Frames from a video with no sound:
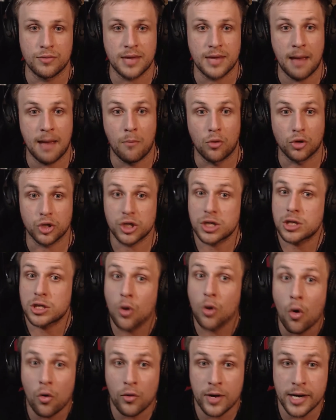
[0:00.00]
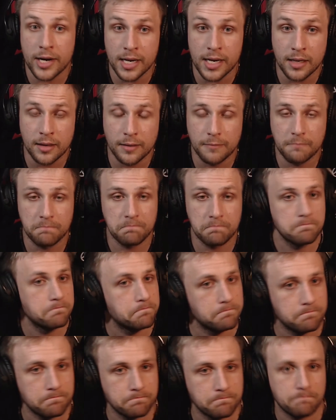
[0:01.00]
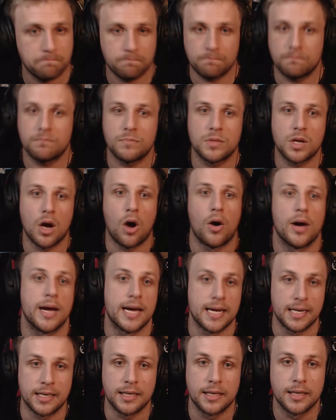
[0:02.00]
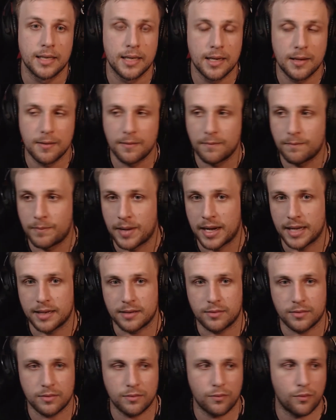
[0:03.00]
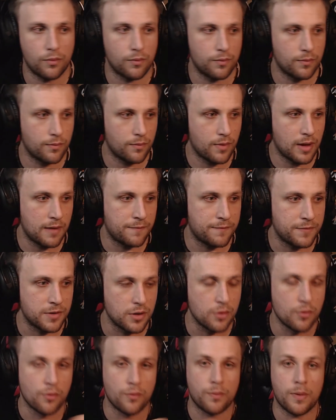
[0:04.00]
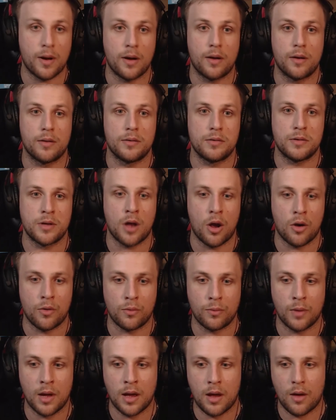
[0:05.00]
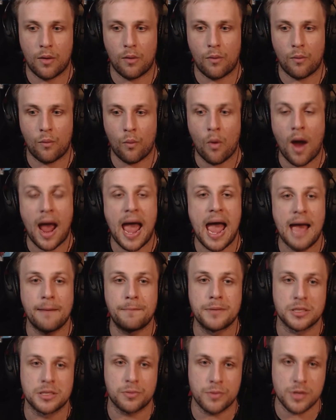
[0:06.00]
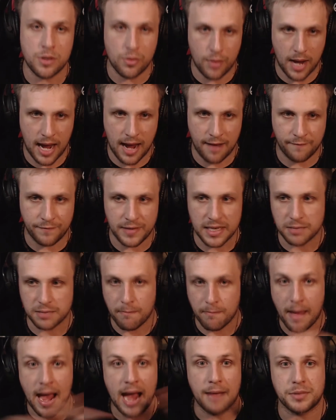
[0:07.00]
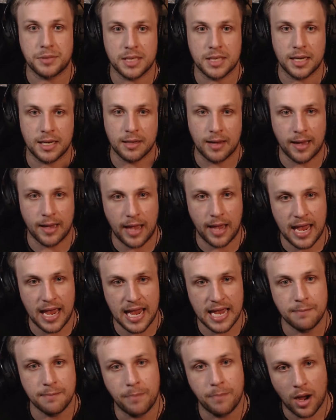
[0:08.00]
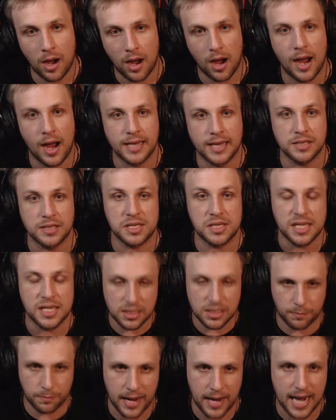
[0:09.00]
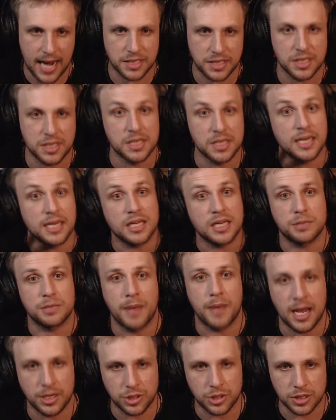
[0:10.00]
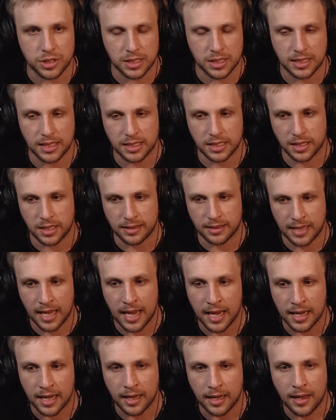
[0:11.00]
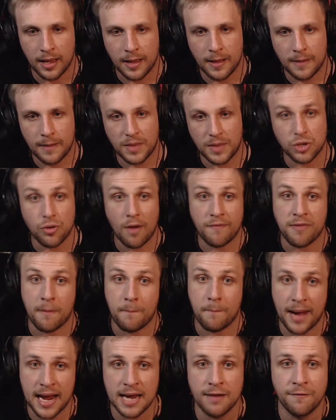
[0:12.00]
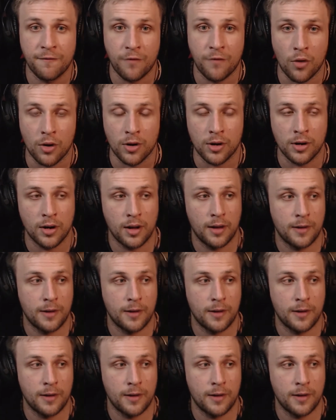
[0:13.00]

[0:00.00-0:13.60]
get more story, go ahead. But if you know, what happens when you have these maps that are head behind season passes and expansions and things like that you have to pay for?